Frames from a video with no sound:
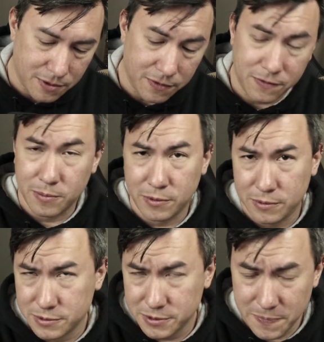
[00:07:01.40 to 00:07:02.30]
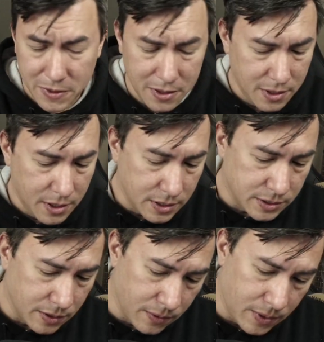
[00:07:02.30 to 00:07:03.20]
Furbolgs.
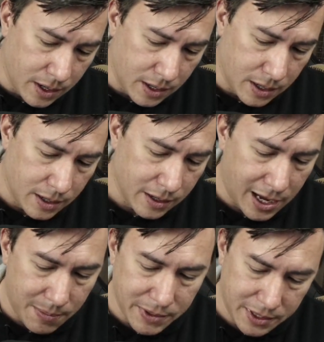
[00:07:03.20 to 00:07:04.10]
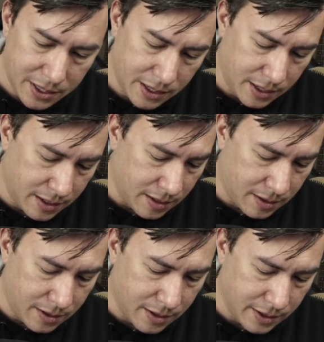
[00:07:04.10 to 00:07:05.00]
So
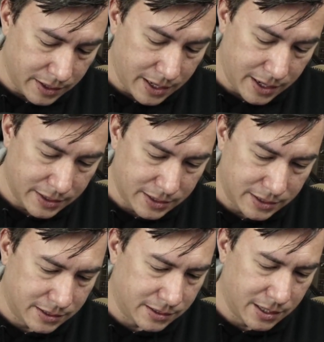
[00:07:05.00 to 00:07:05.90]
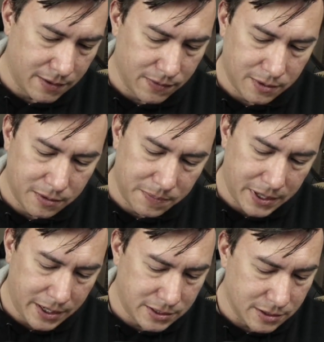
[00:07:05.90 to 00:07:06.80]
Goblinkin get several
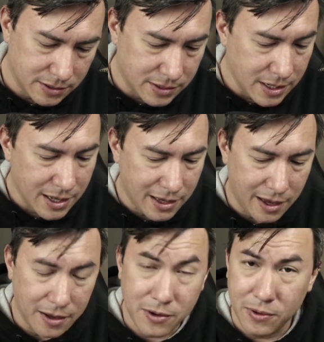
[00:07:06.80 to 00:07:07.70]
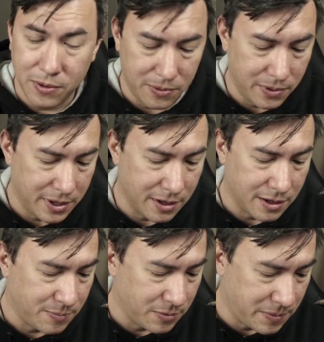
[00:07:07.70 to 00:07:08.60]
pages. Kenku get a
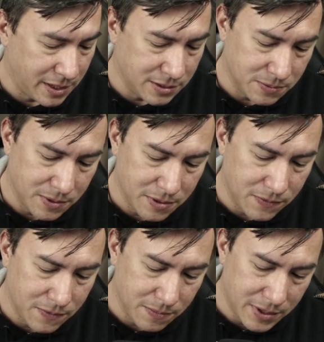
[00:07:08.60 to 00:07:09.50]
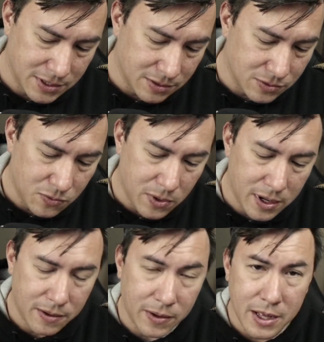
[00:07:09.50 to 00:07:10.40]
couple pages worth of information as
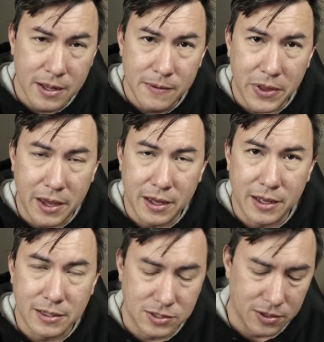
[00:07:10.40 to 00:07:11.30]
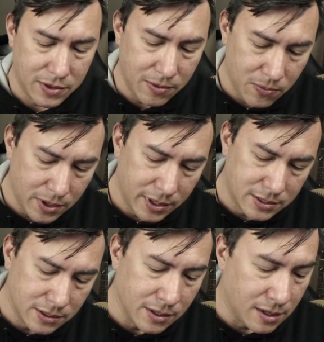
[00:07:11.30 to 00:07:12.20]
well. And so they really
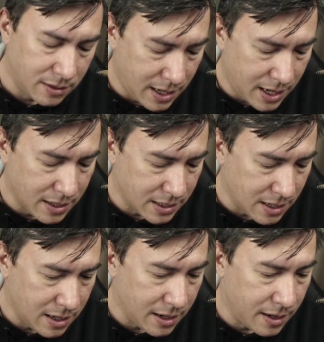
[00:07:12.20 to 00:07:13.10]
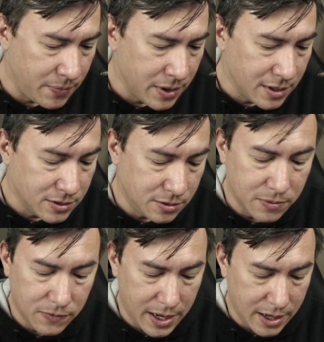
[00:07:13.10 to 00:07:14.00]
took a lot of time to
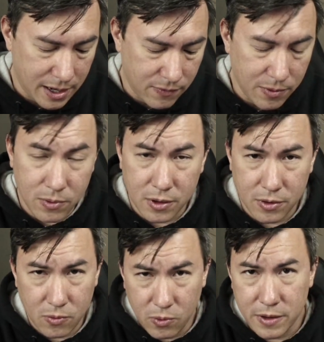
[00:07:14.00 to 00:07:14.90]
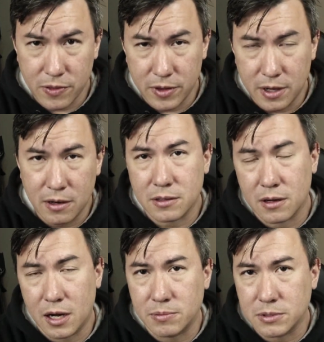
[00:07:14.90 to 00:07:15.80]
provide everyone with the
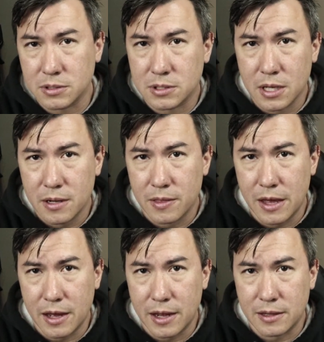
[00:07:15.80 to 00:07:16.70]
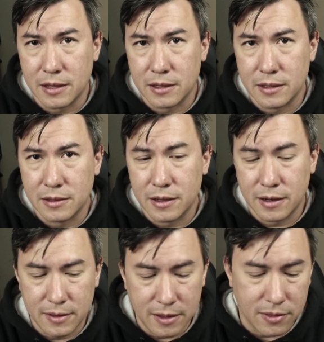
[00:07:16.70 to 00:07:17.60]
character options that
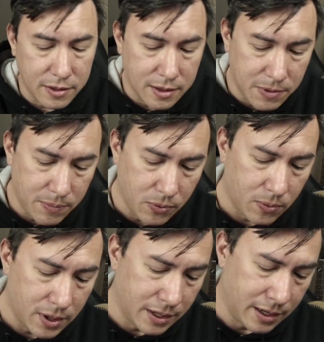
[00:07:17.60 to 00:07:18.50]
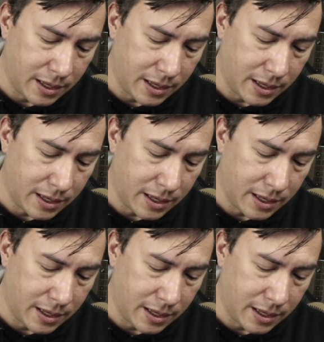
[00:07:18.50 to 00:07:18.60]
they thought that people wanted.